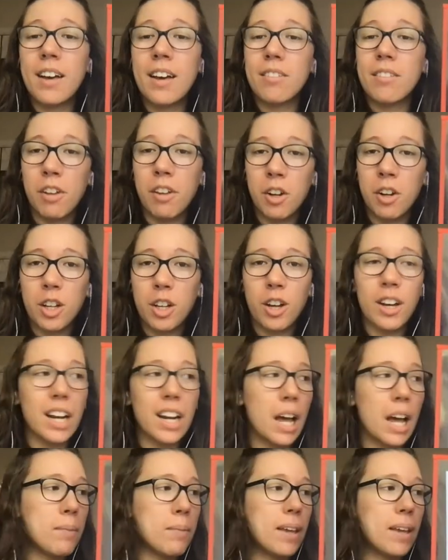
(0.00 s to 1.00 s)
Very good.
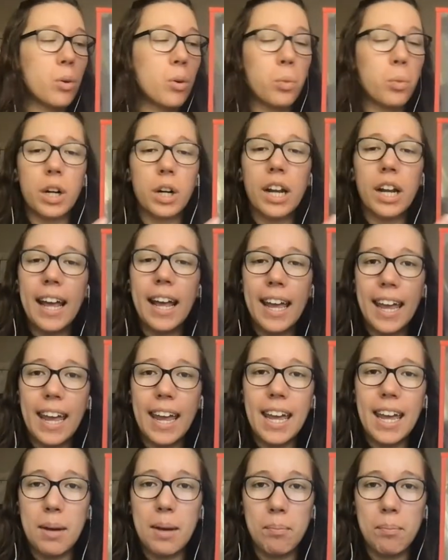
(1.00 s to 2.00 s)
I made the word
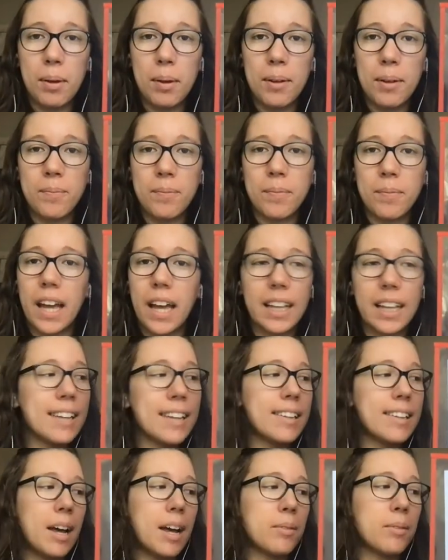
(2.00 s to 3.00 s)
hip.
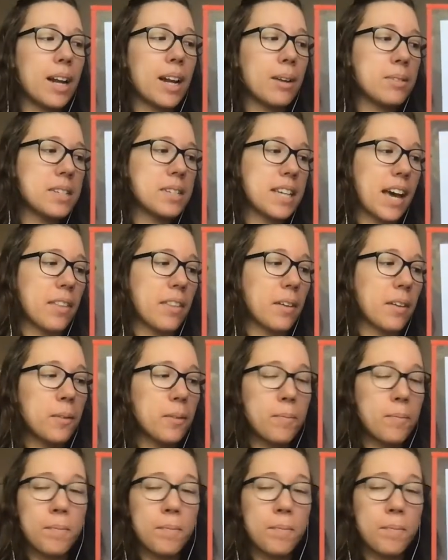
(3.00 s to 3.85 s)
Let's sound it out together.